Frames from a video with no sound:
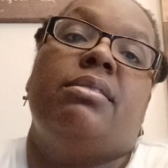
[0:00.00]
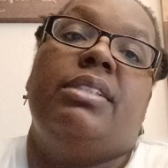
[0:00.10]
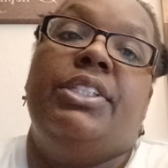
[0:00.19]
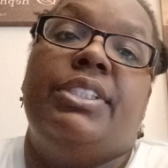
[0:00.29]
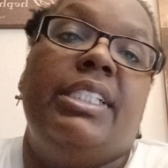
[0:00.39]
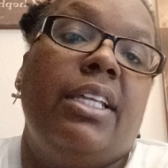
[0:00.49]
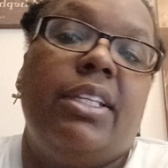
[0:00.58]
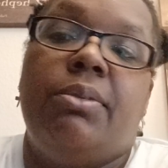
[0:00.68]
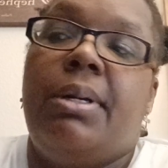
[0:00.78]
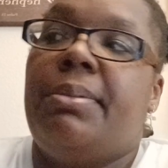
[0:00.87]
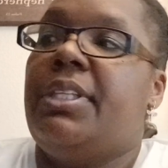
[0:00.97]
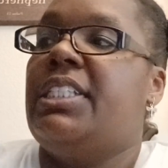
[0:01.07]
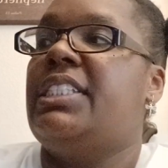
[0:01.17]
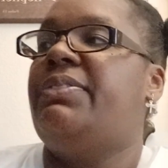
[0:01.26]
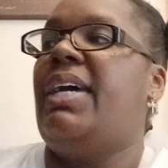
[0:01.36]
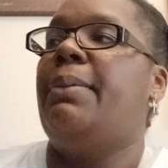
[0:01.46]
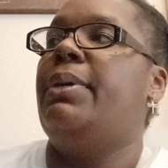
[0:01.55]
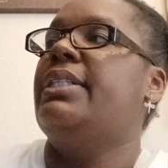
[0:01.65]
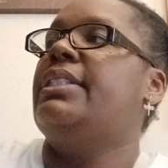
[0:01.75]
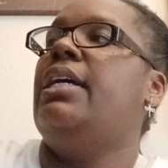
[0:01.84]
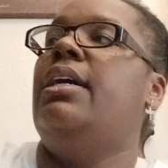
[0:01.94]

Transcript: there's nothing wrong with those fabrics.